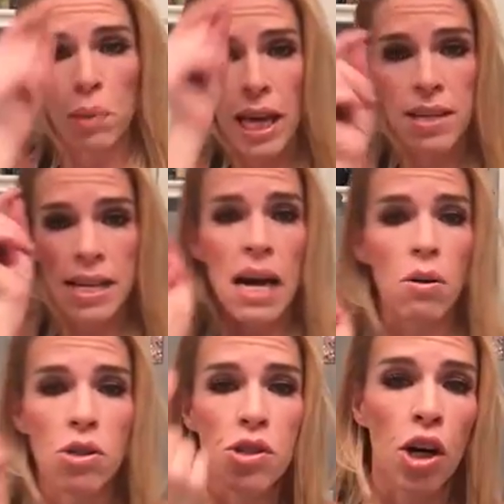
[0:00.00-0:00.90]
blend
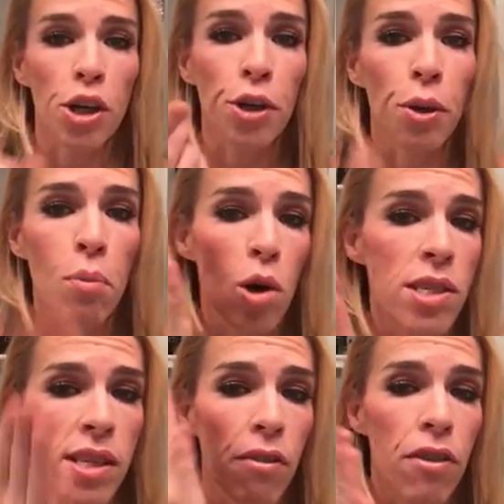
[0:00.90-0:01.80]
out darker, more
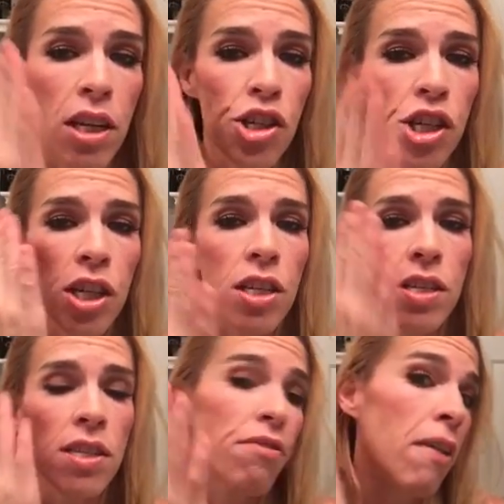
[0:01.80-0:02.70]

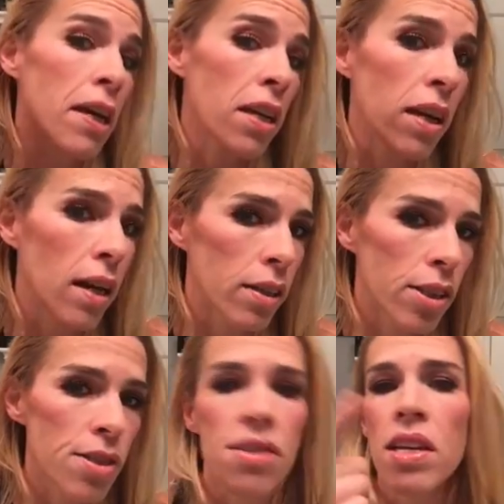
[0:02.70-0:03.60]
defining
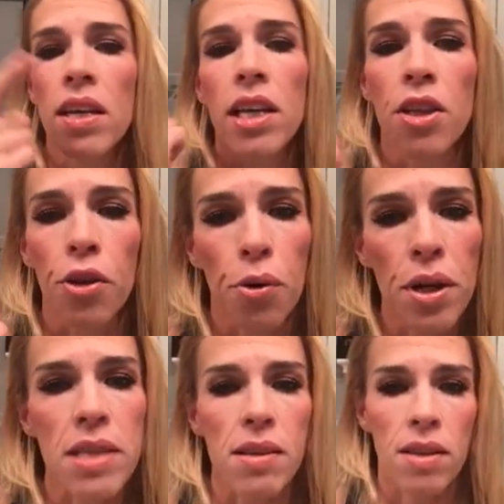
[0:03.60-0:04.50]
colors in the
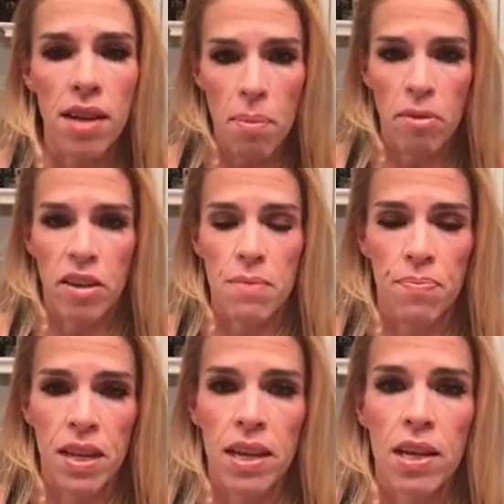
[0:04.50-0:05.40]
crease on top of it,
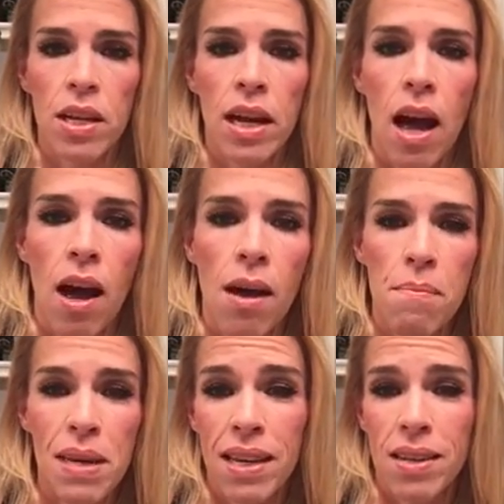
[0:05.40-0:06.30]

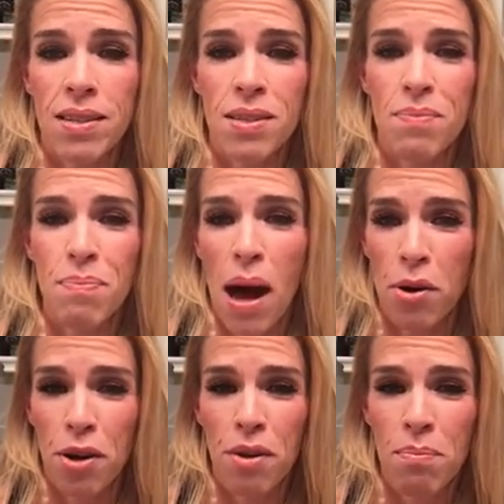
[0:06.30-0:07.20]
because
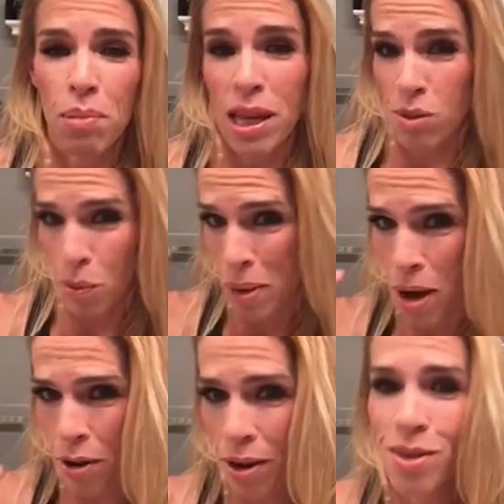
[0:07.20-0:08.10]
powder blends with
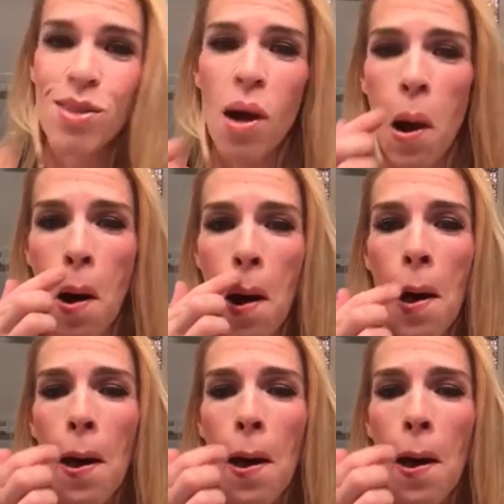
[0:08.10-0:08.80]
powder. So